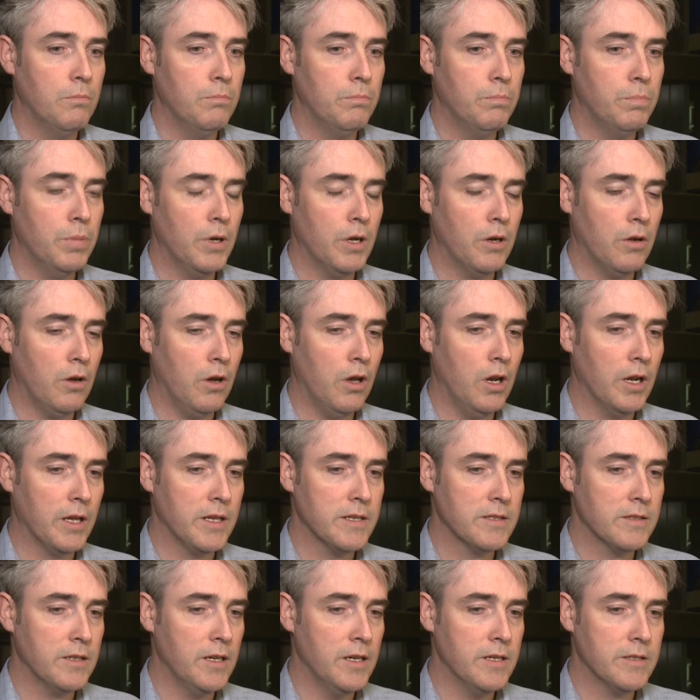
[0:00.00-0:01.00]
But all I can
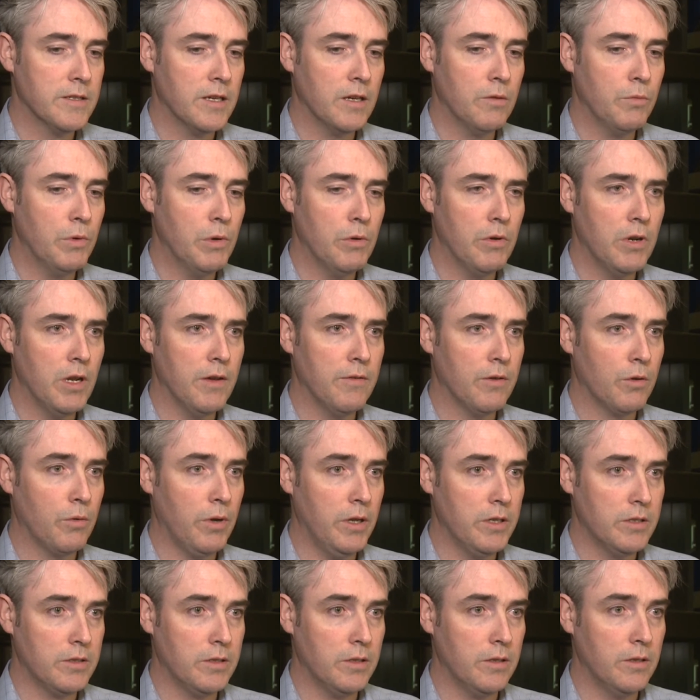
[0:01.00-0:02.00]
say is that we were never
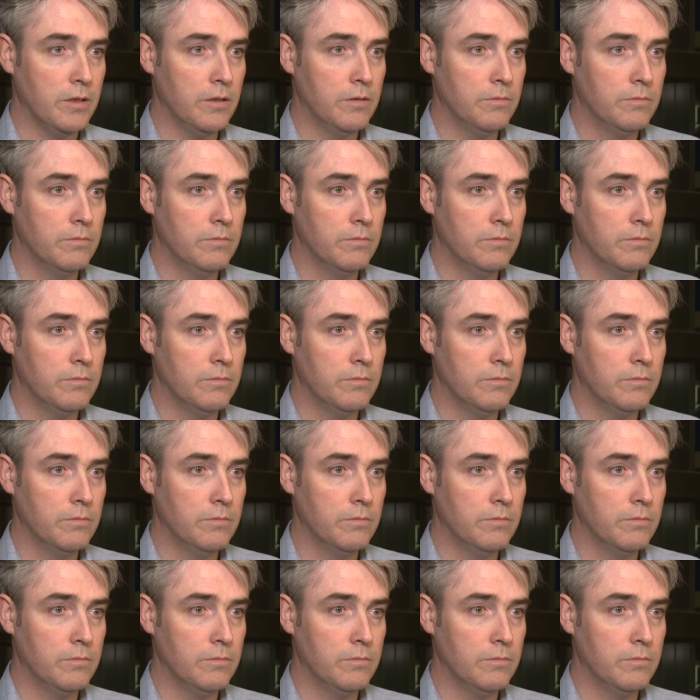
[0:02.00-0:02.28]
questioned.